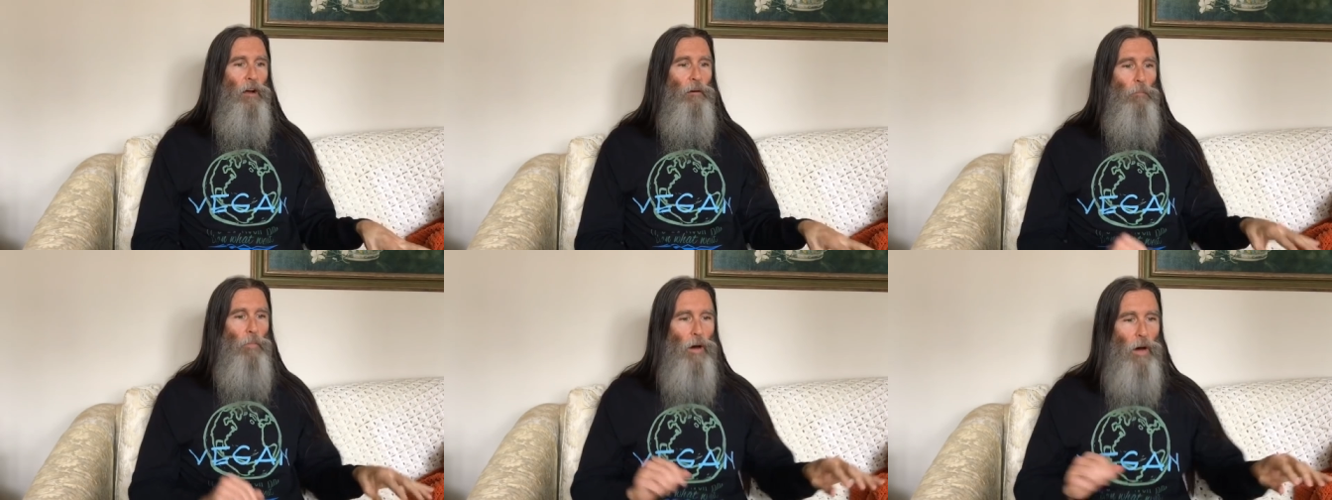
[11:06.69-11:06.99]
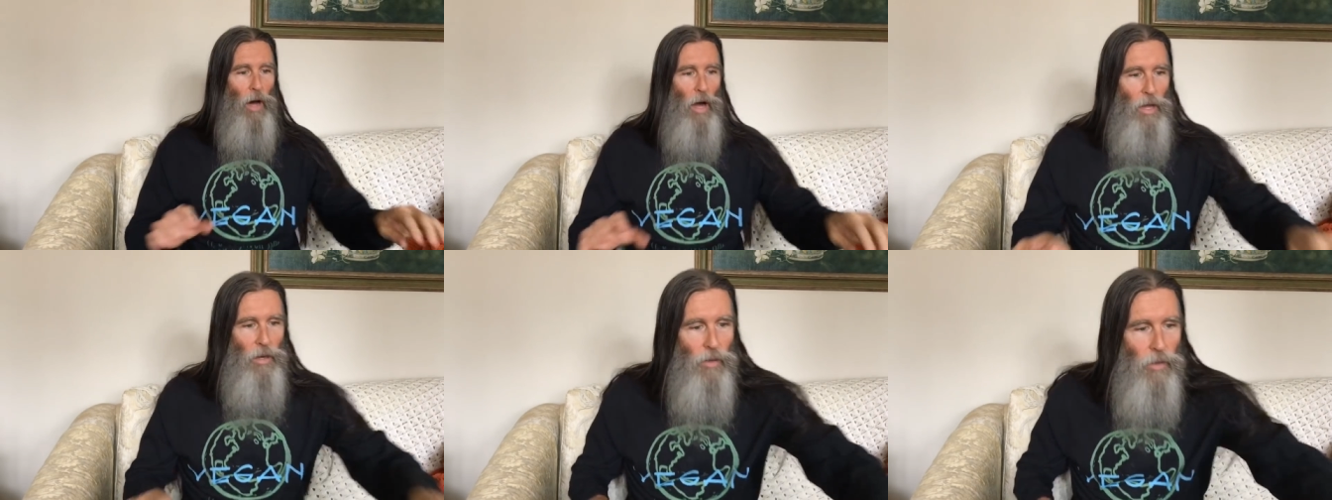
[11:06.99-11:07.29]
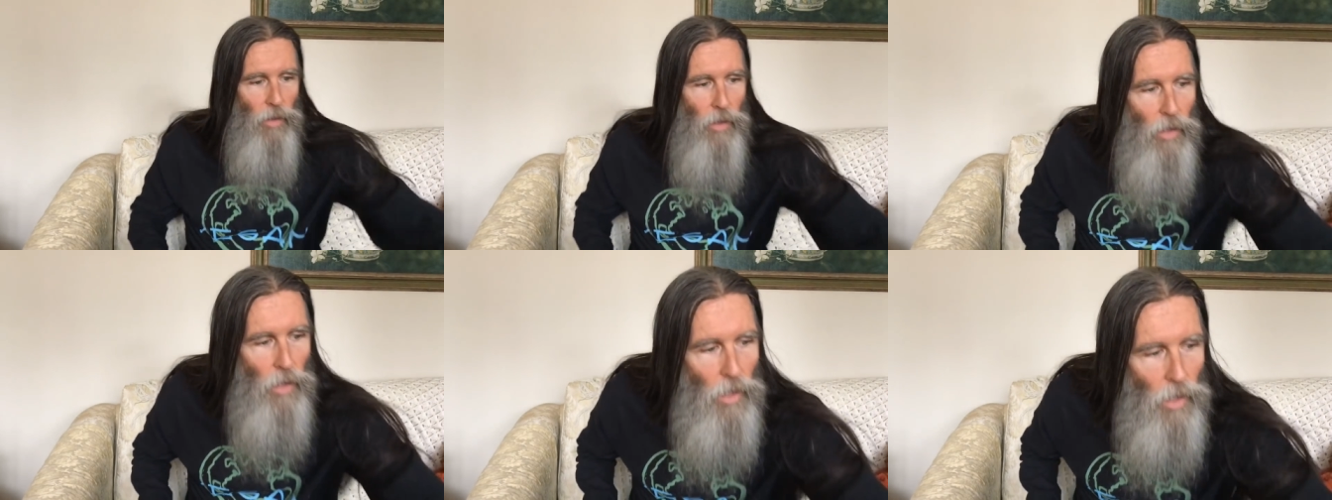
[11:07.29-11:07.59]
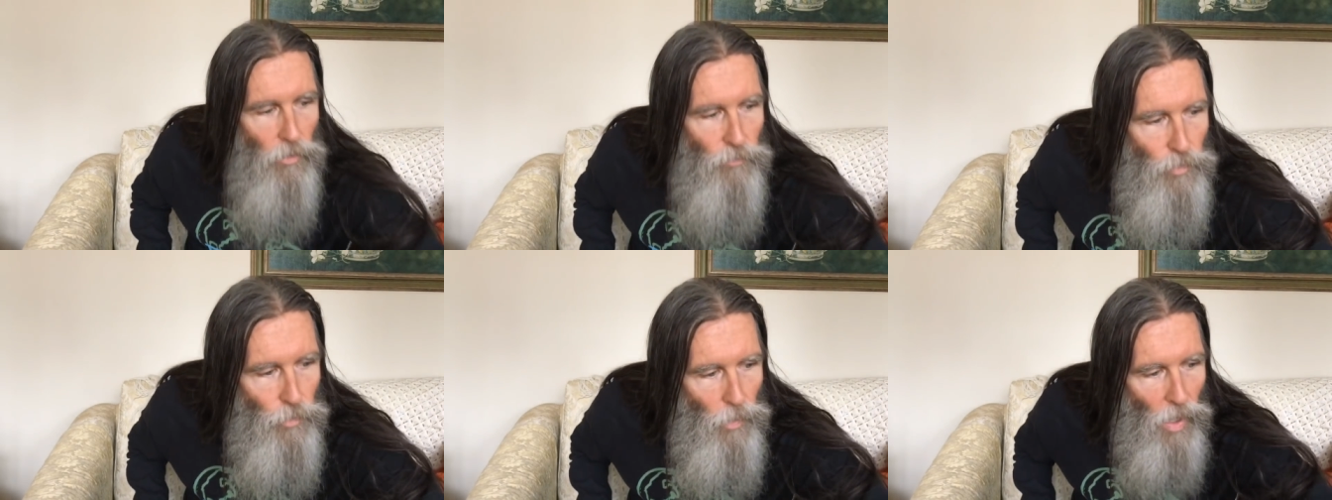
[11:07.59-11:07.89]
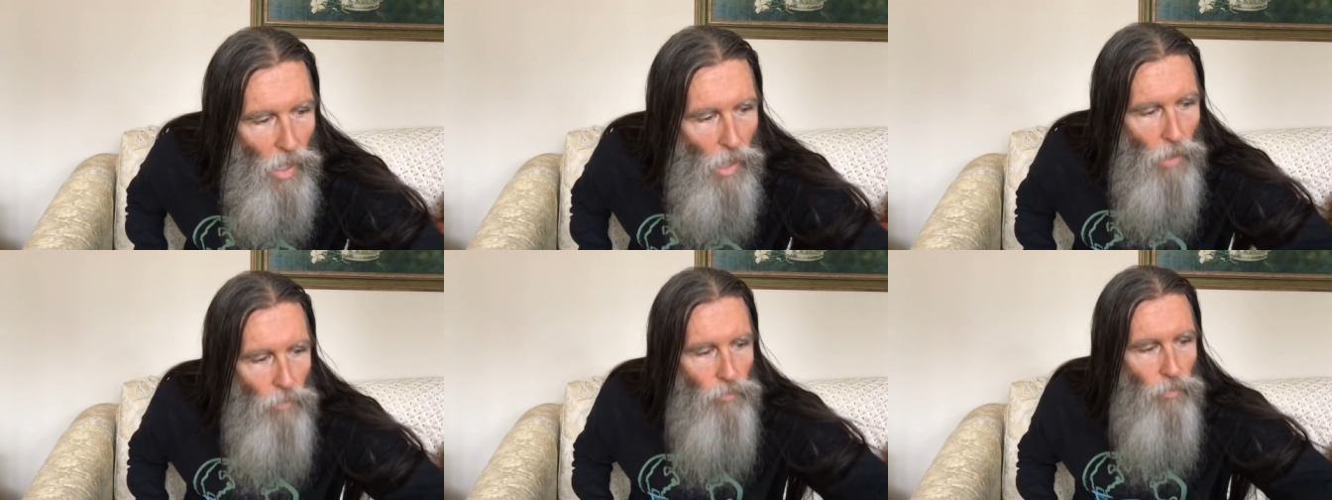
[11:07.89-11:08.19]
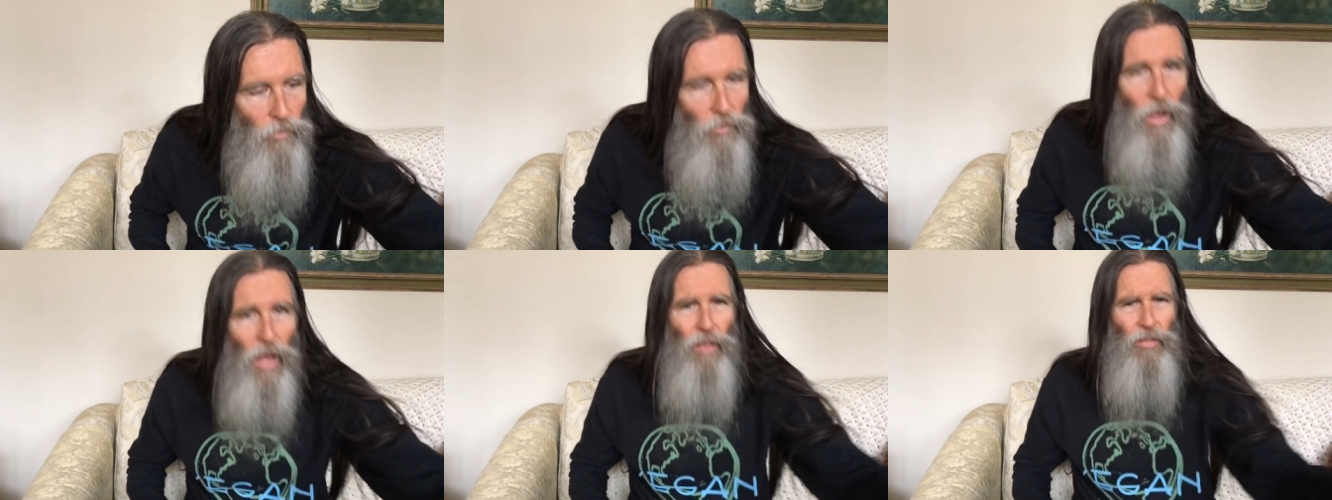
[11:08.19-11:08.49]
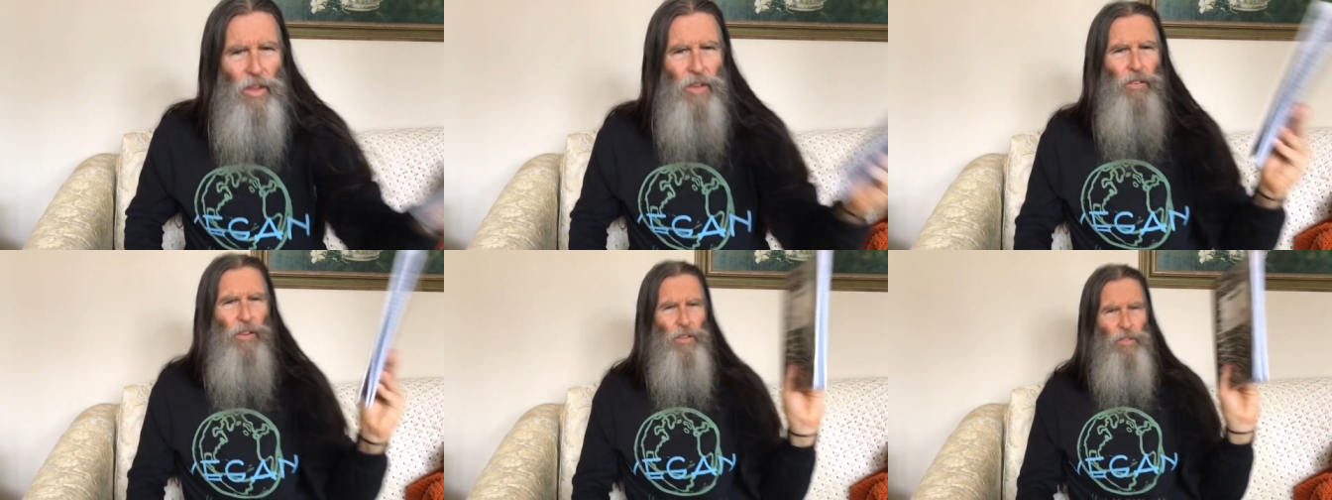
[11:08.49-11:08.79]
But if you have,
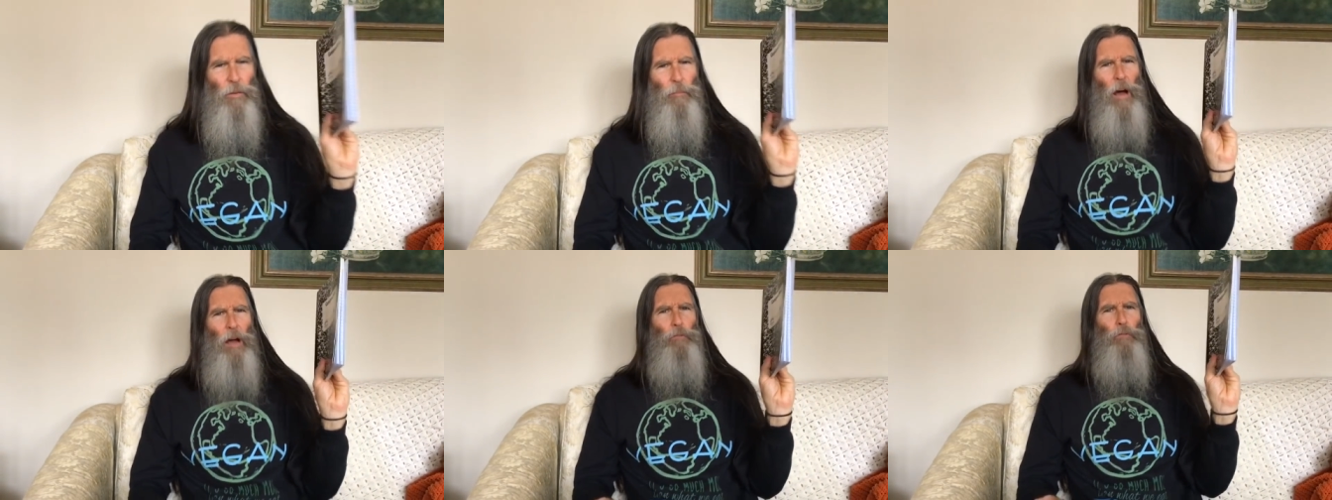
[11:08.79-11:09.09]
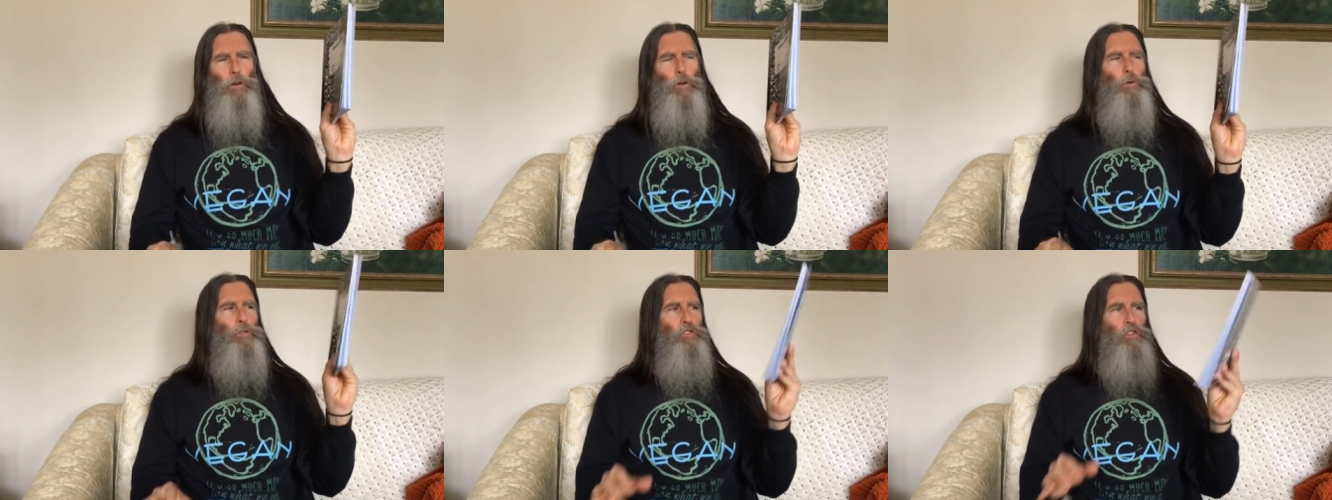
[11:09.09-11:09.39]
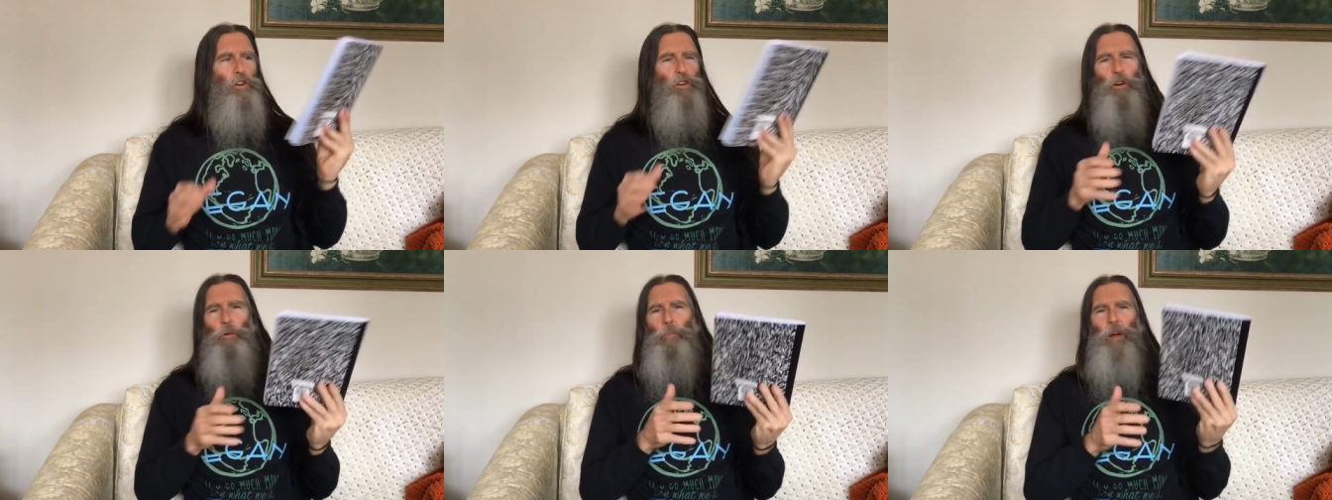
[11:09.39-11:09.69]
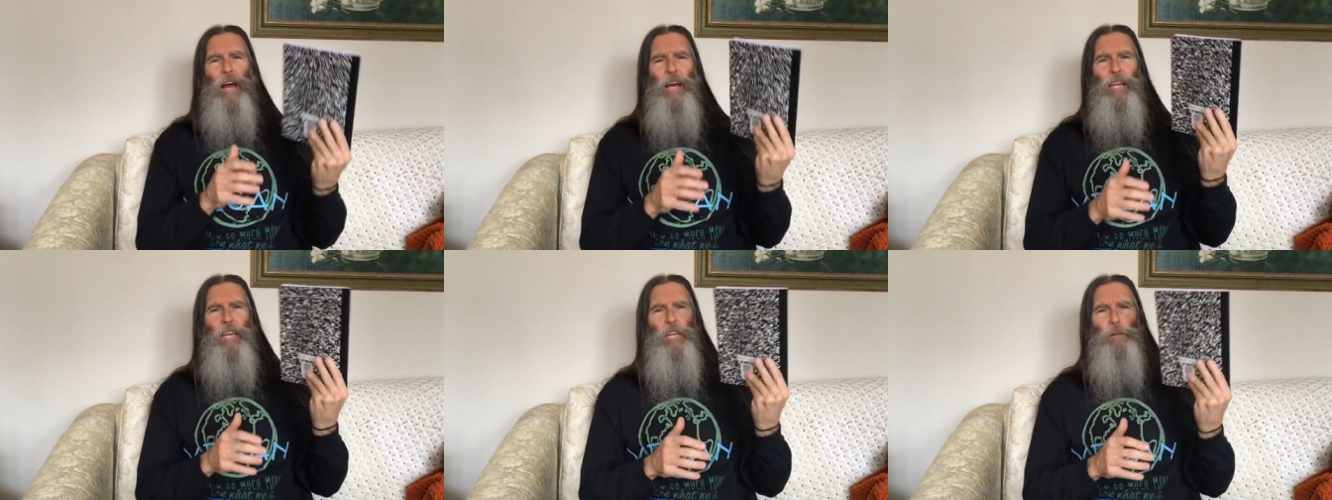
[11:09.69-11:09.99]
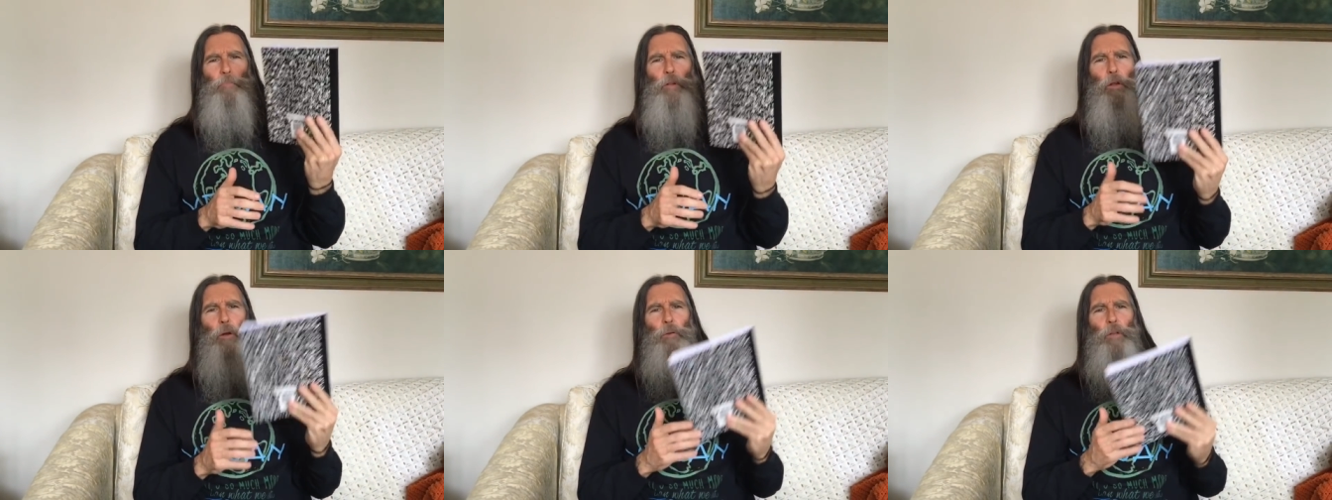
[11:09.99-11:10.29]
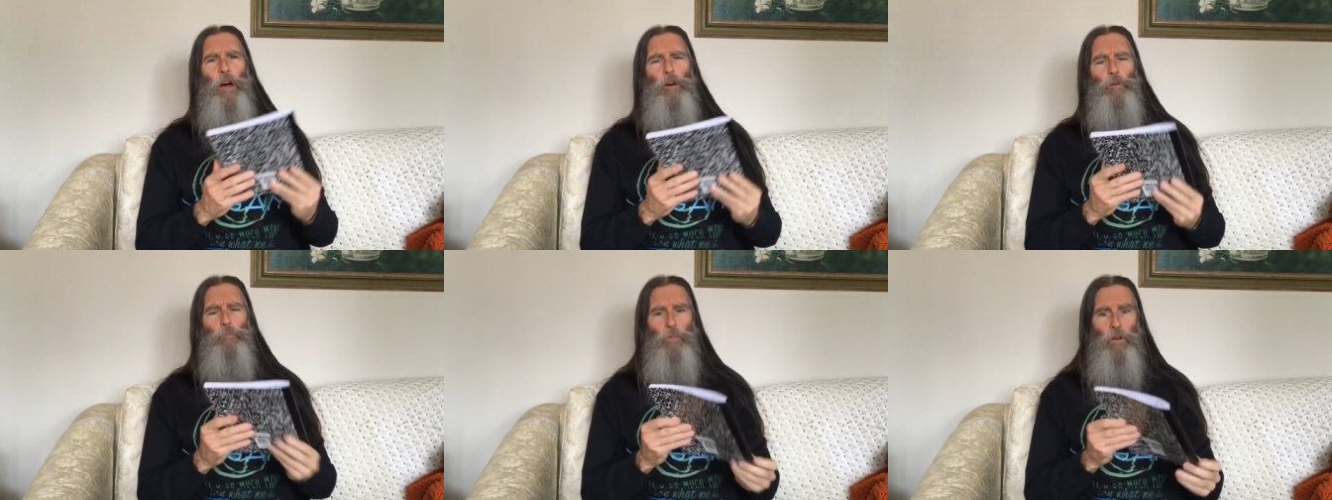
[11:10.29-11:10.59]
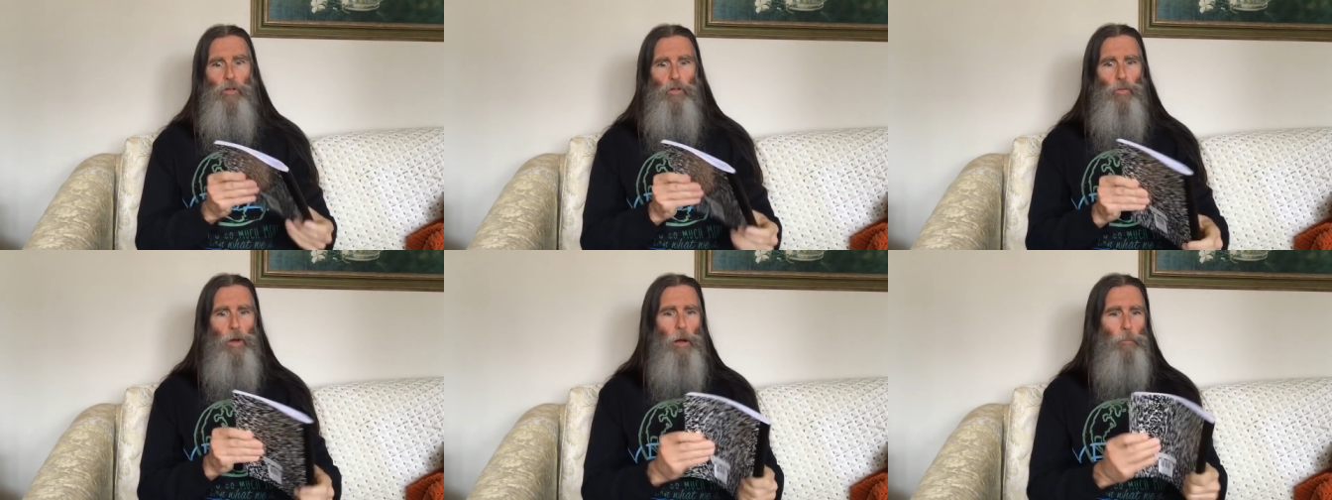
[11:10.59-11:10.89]
and this isn't my food journal, but I keep little
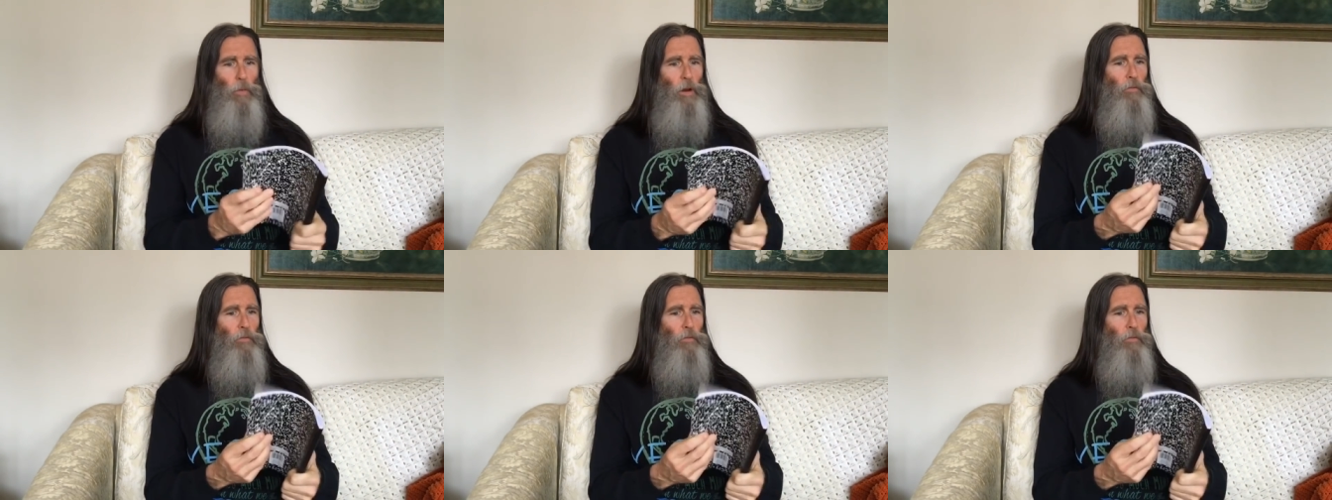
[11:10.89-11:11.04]
notebooks around.